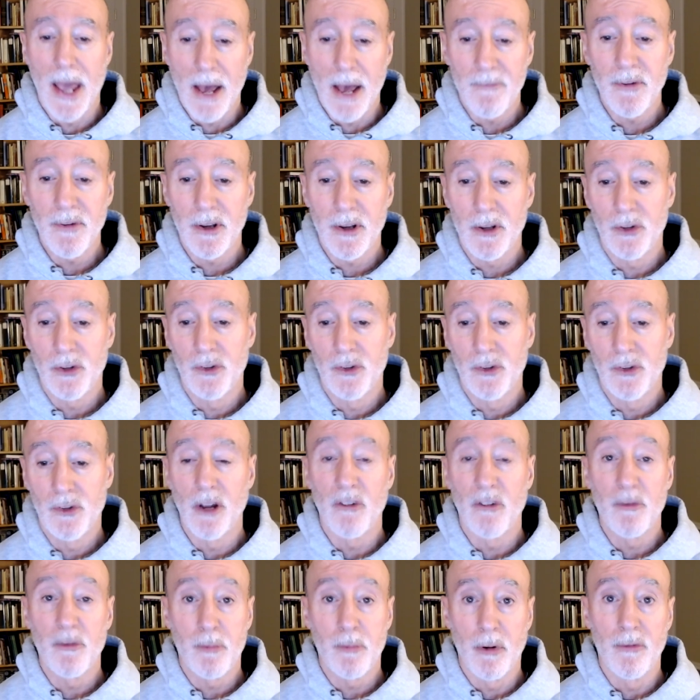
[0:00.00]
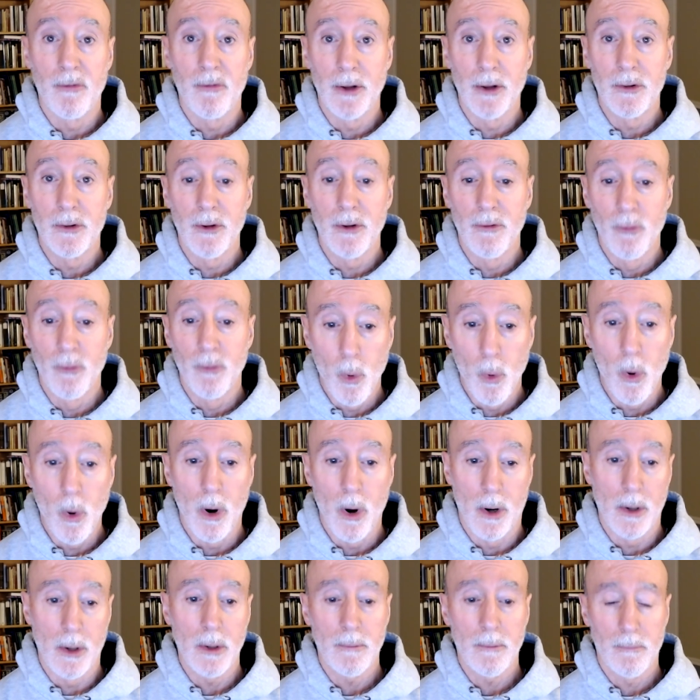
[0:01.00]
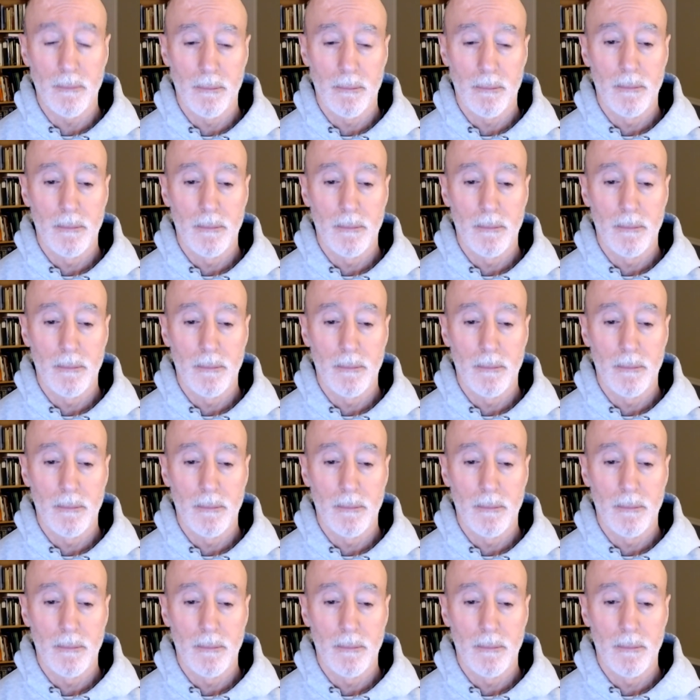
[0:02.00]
efficacy of preventive war.